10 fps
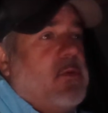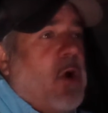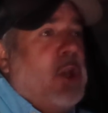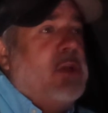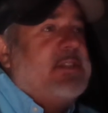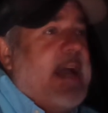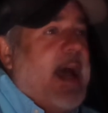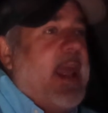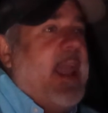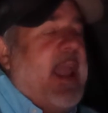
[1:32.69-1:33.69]
Carlos
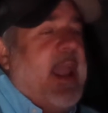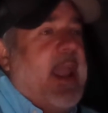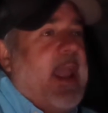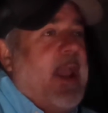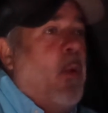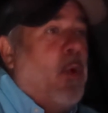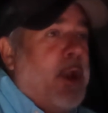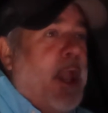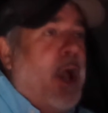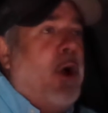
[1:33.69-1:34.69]
had a
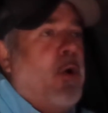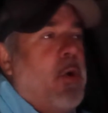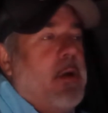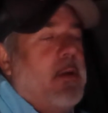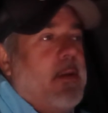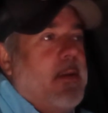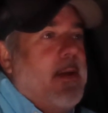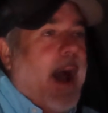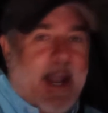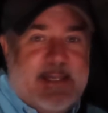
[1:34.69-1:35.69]
Oreo
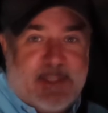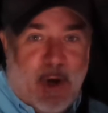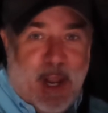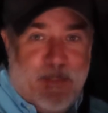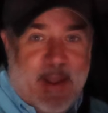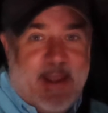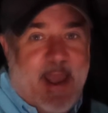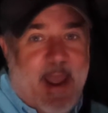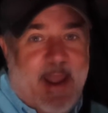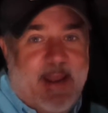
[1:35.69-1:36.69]
ice cream
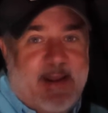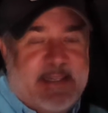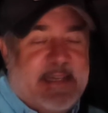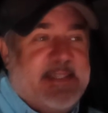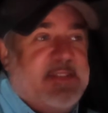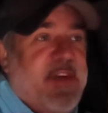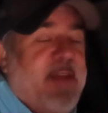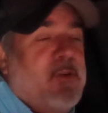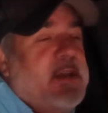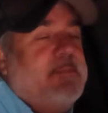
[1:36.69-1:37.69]
cake because that's his
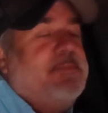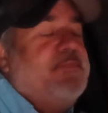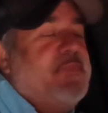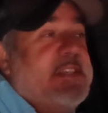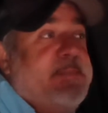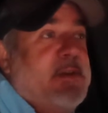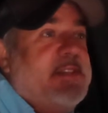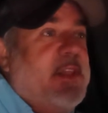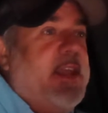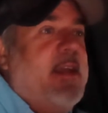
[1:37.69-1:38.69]
favorite,
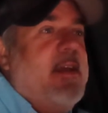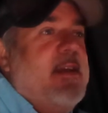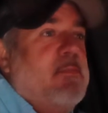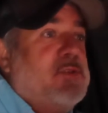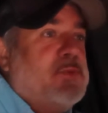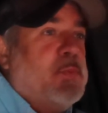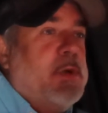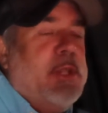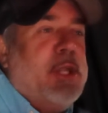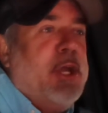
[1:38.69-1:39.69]
supposedly, which was
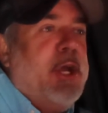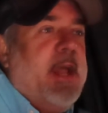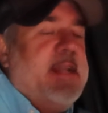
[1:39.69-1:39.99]
really good.